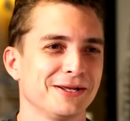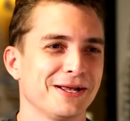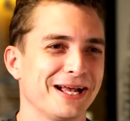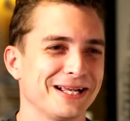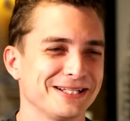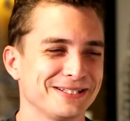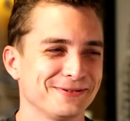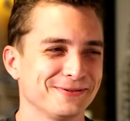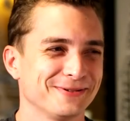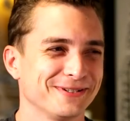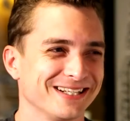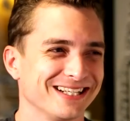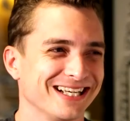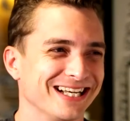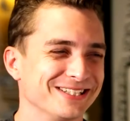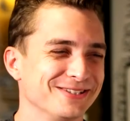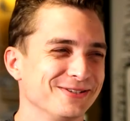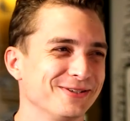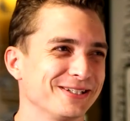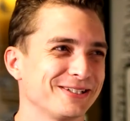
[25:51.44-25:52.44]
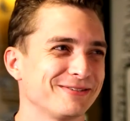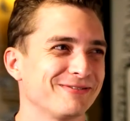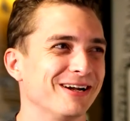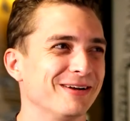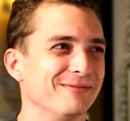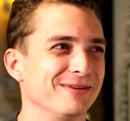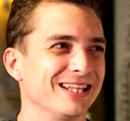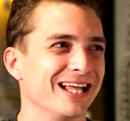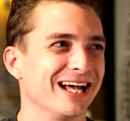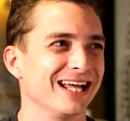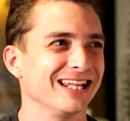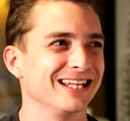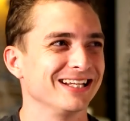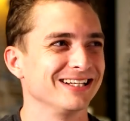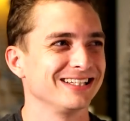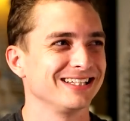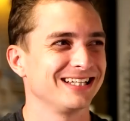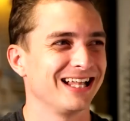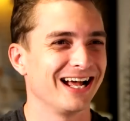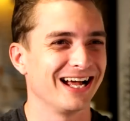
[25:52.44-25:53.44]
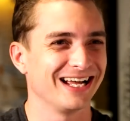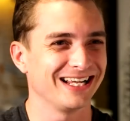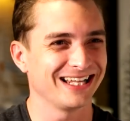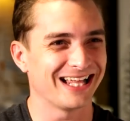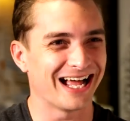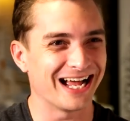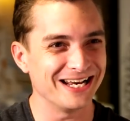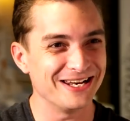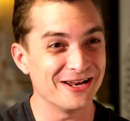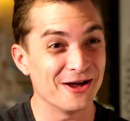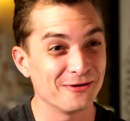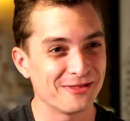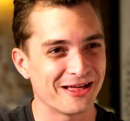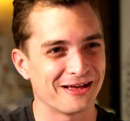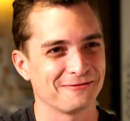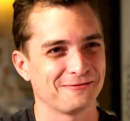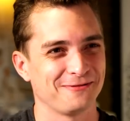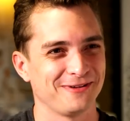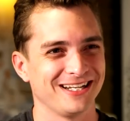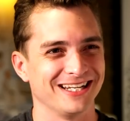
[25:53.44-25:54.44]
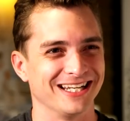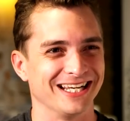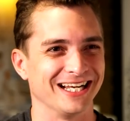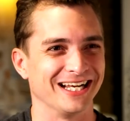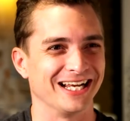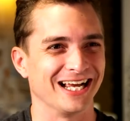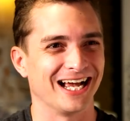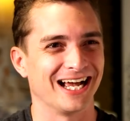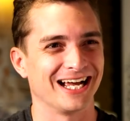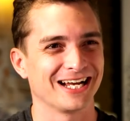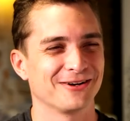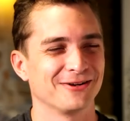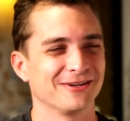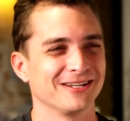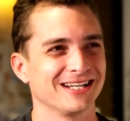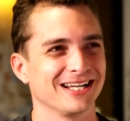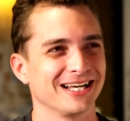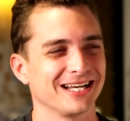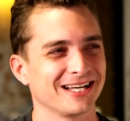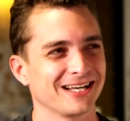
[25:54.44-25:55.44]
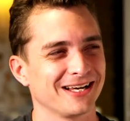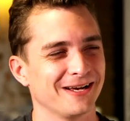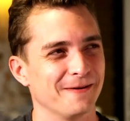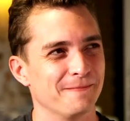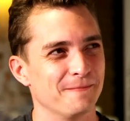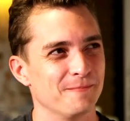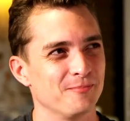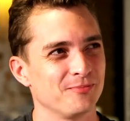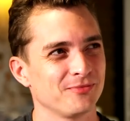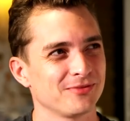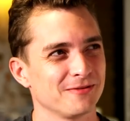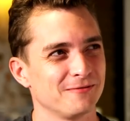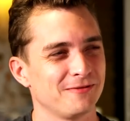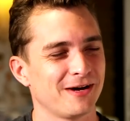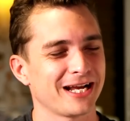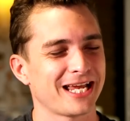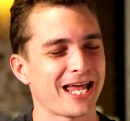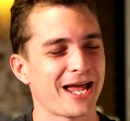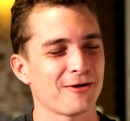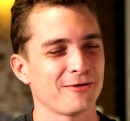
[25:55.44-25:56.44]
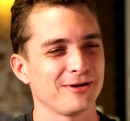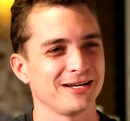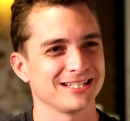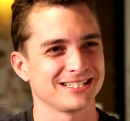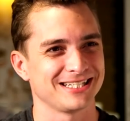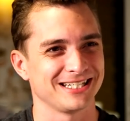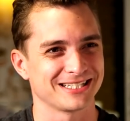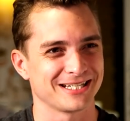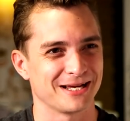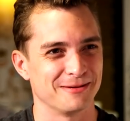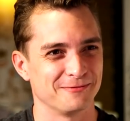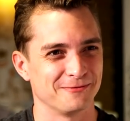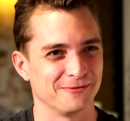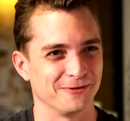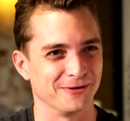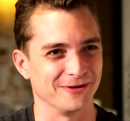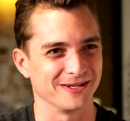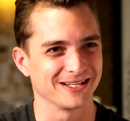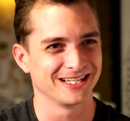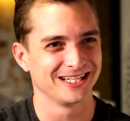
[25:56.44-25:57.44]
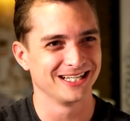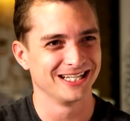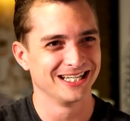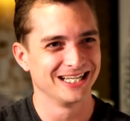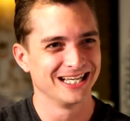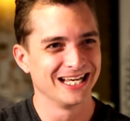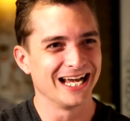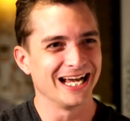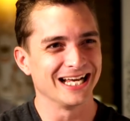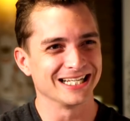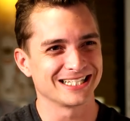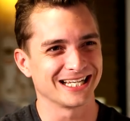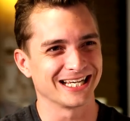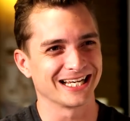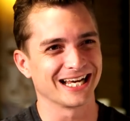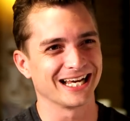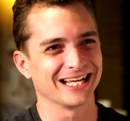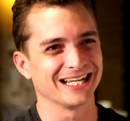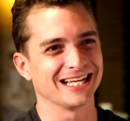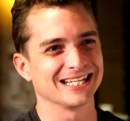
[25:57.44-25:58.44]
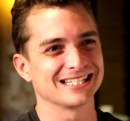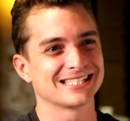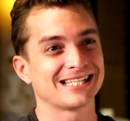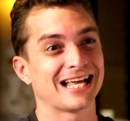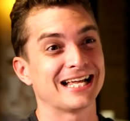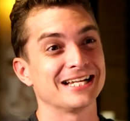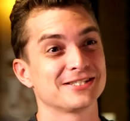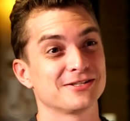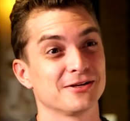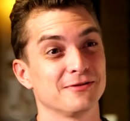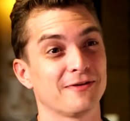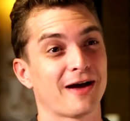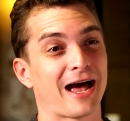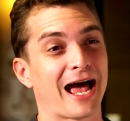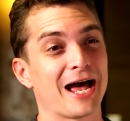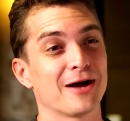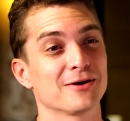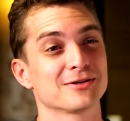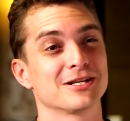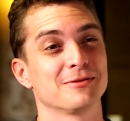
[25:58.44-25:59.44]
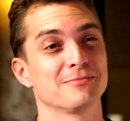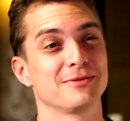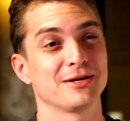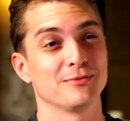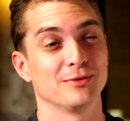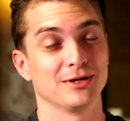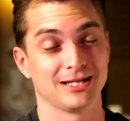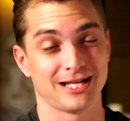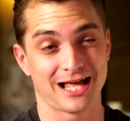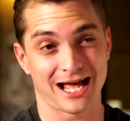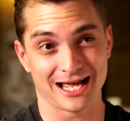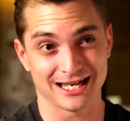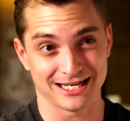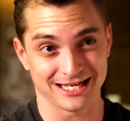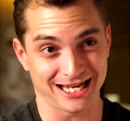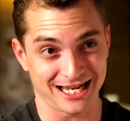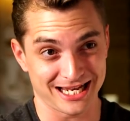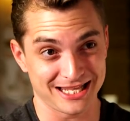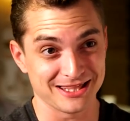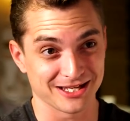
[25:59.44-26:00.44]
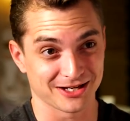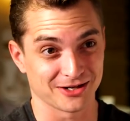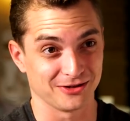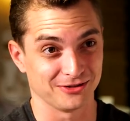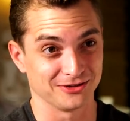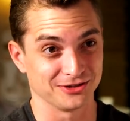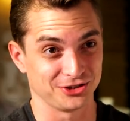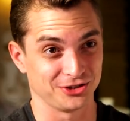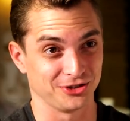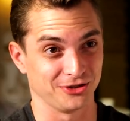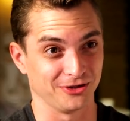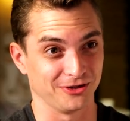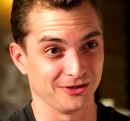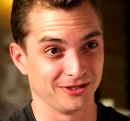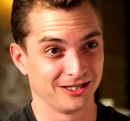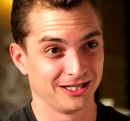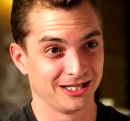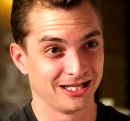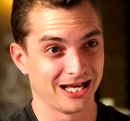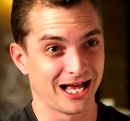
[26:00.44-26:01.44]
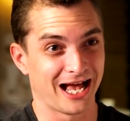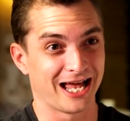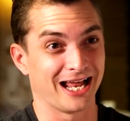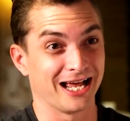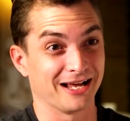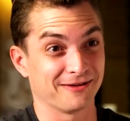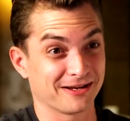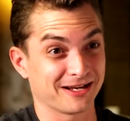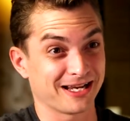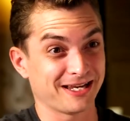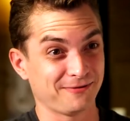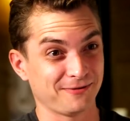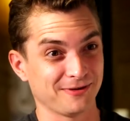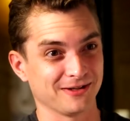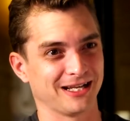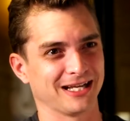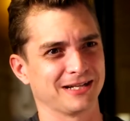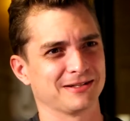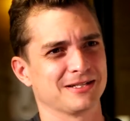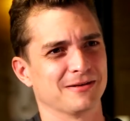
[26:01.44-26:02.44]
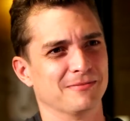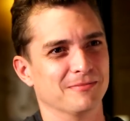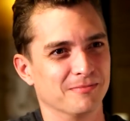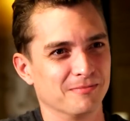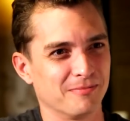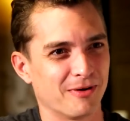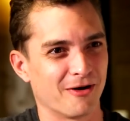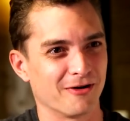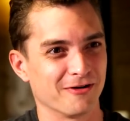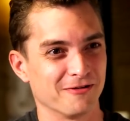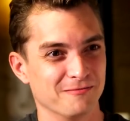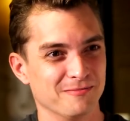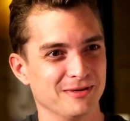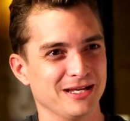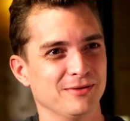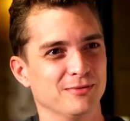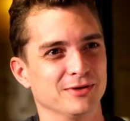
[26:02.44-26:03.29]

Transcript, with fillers: As you are as you're describing that, that I, I know that feeling. I call it like um, vicarious discomfort. It's like a, a sense of how something will land in the culture, and I feel like some part of me,